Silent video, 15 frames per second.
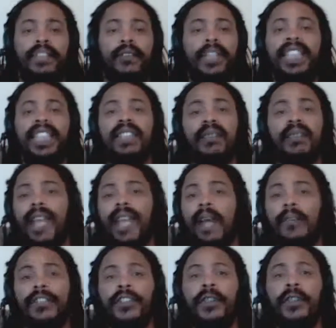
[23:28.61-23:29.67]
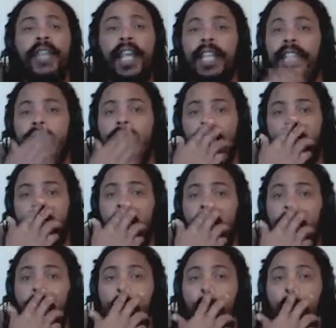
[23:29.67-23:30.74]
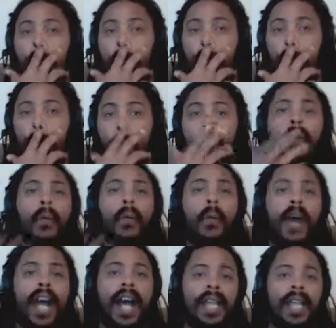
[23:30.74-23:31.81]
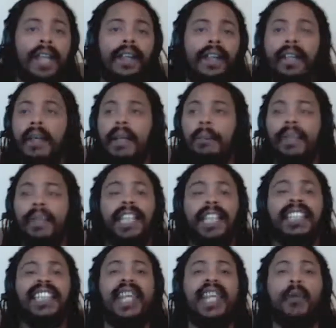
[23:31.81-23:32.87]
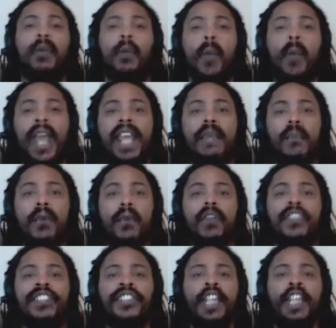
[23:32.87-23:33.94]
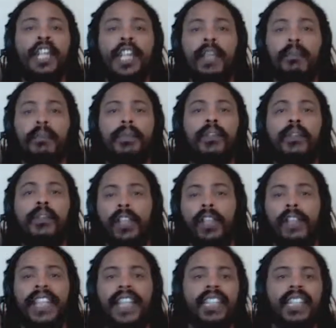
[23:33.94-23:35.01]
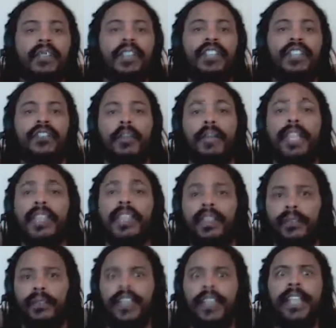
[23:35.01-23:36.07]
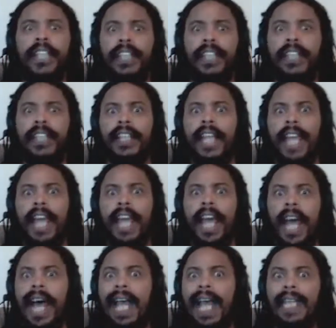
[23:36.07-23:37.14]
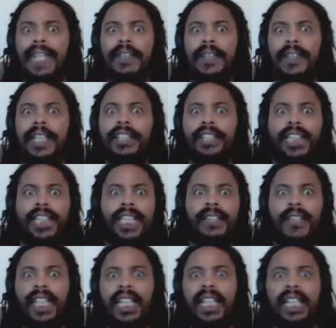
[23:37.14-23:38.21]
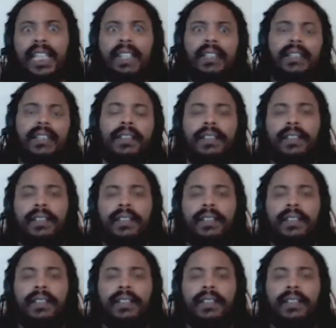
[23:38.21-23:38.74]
The trees and flowers don't cut it anymore. Why? Because they were way more stunning and beautiful on that TV show because of high definition TV.